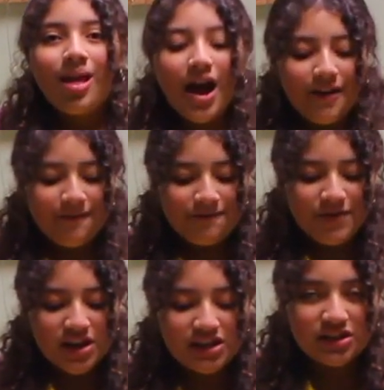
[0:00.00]
I
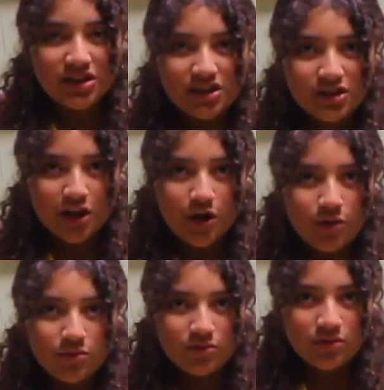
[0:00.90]
finished the
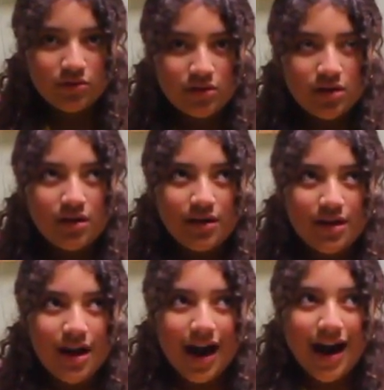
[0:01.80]
dough
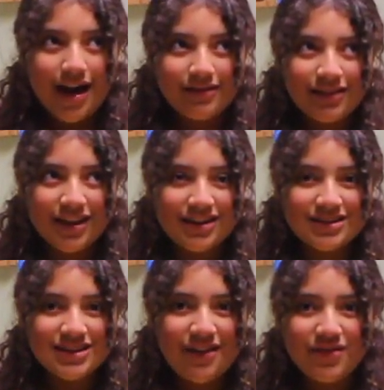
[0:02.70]
at like
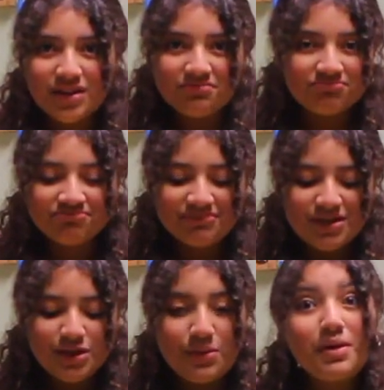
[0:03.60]
7.
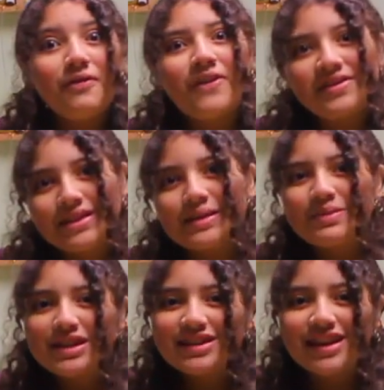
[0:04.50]
So we were 15
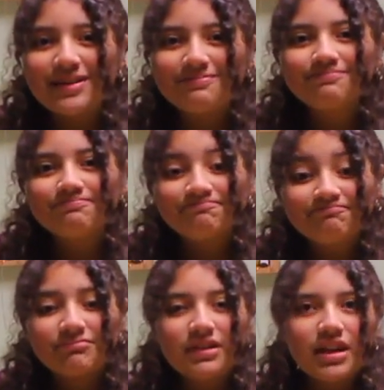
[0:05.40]
minutes late.
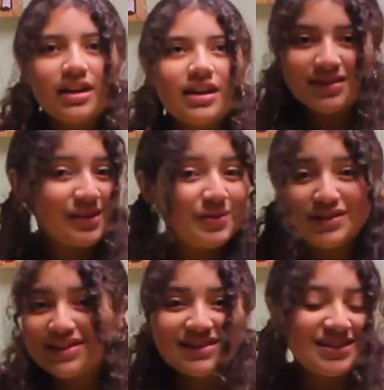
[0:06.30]
The
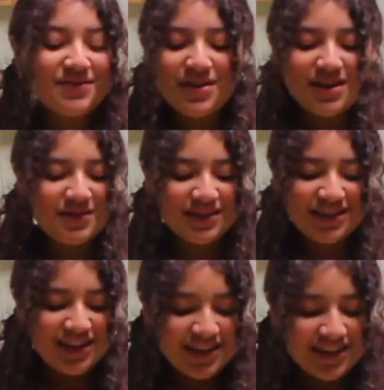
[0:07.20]
world doesn't stop for anyone.